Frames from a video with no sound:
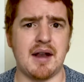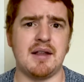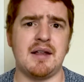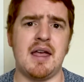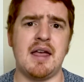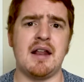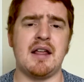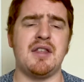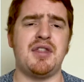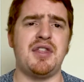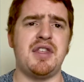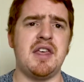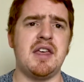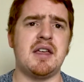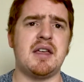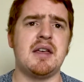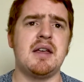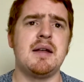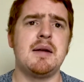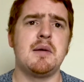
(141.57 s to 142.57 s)
And I
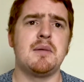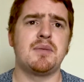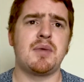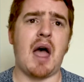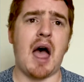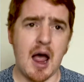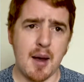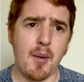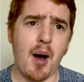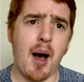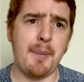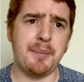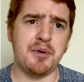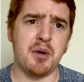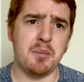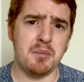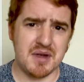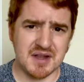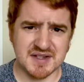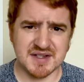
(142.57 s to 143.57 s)
think I'm
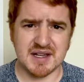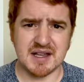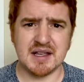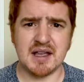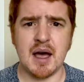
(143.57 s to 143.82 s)
optimistic